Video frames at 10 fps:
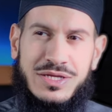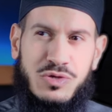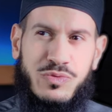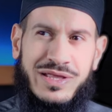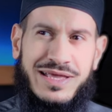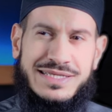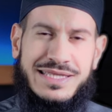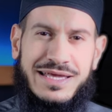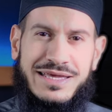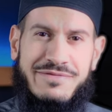You'll realize
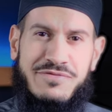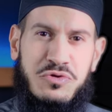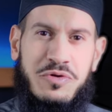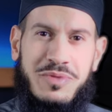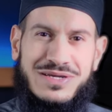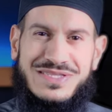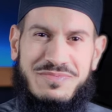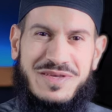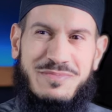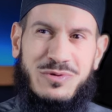that if you're amongst
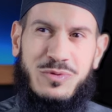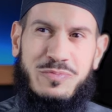the people who